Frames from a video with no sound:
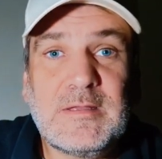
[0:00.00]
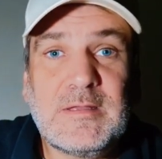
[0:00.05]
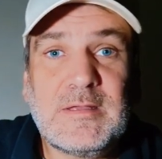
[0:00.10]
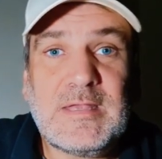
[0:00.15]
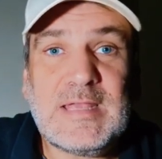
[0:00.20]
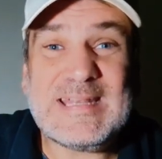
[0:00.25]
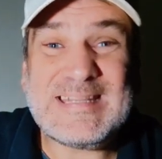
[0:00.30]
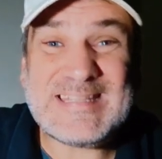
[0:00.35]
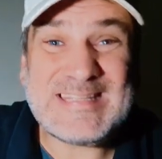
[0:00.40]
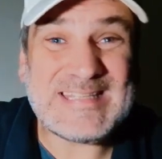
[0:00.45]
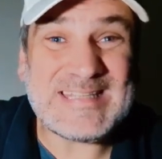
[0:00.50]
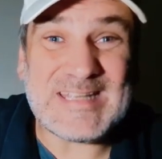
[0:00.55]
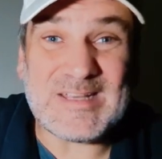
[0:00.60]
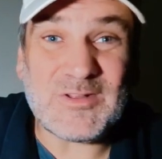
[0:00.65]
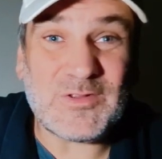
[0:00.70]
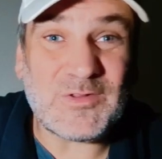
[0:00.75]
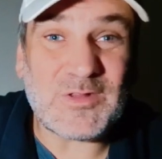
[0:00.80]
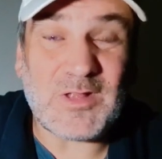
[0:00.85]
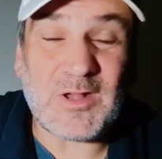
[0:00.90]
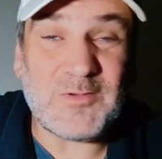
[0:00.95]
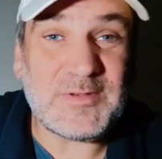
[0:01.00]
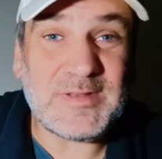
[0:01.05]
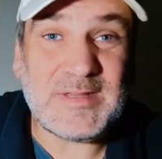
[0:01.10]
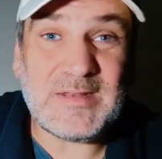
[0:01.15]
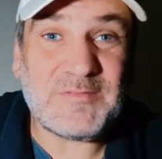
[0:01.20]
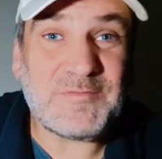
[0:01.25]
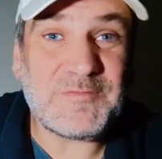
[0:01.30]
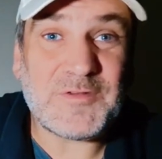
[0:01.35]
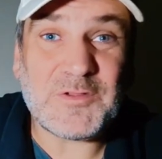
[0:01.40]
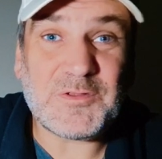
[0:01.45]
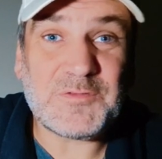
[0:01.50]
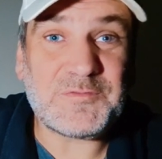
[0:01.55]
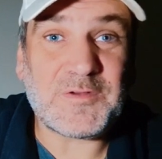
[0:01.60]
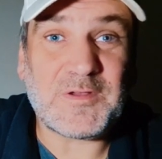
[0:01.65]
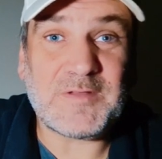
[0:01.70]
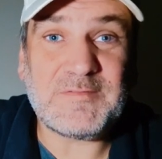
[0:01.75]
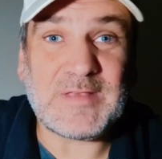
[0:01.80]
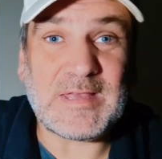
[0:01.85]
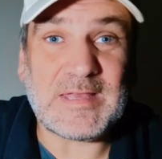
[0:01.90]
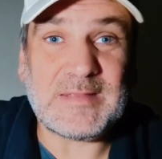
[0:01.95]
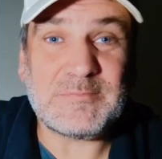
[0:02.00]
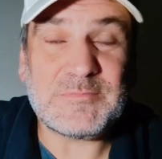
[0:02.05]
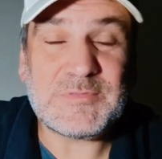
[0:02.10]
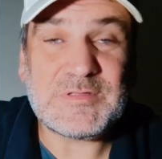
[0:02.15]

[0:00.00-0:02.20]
It's still only the first 5 games.